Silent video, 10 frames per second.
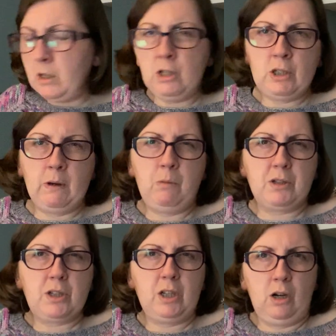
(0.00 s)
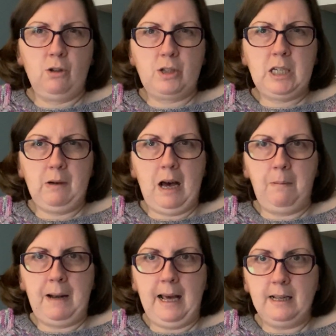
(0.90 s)
so it wasn't going to look too out of
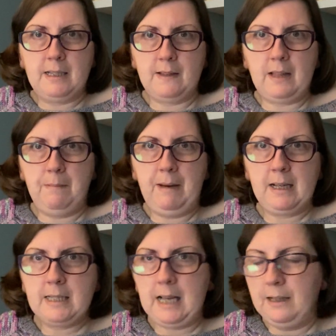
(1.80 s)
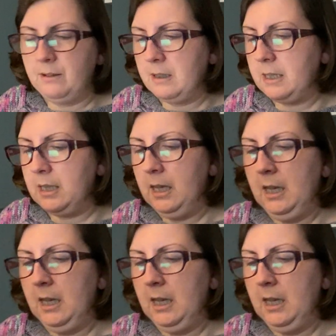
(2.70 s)
place, if that makes sense.